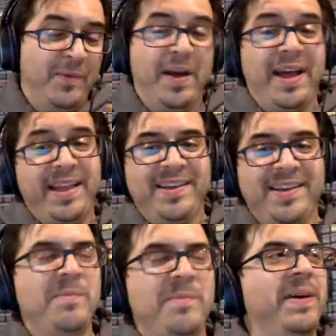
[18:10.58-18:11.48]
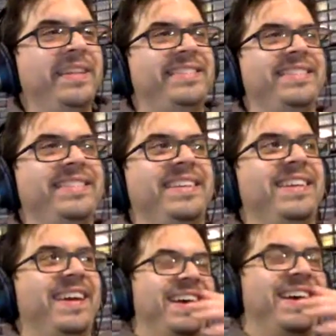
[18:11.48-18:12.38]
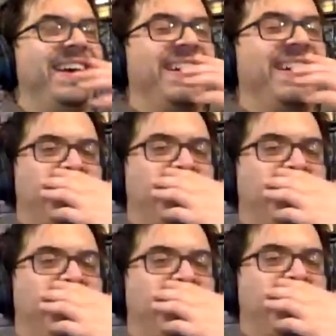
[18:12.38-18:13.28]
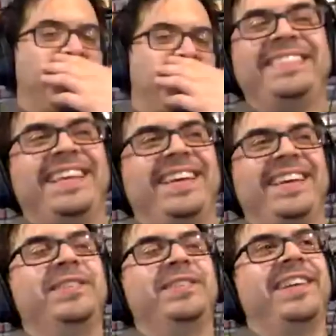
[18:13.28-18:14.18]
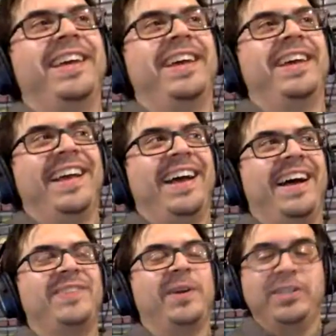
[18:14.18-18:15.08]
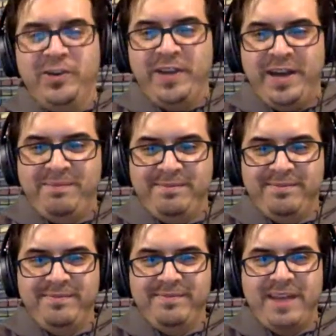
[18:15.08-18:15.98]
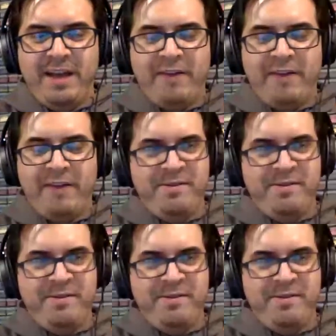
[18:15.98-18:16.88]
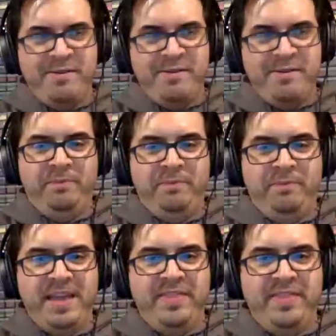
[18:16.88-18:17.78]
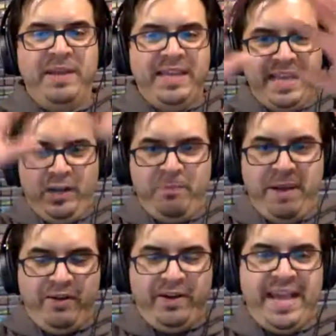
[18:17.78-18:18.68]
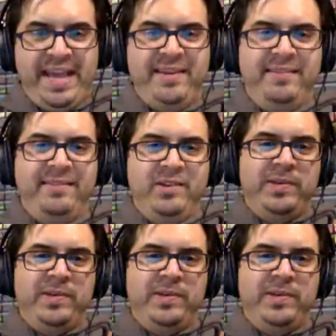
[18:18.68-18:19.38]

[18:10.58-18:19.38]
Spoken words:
Right. But I know, but it was. So I showed up. I remember showing up to the mall, and the big yellow barricade was